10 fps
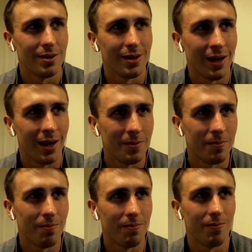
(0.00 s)

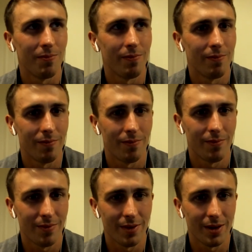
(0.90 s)
I don't think so
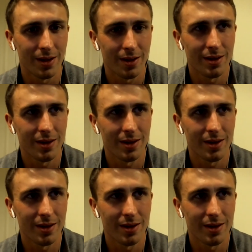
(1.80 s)
either. They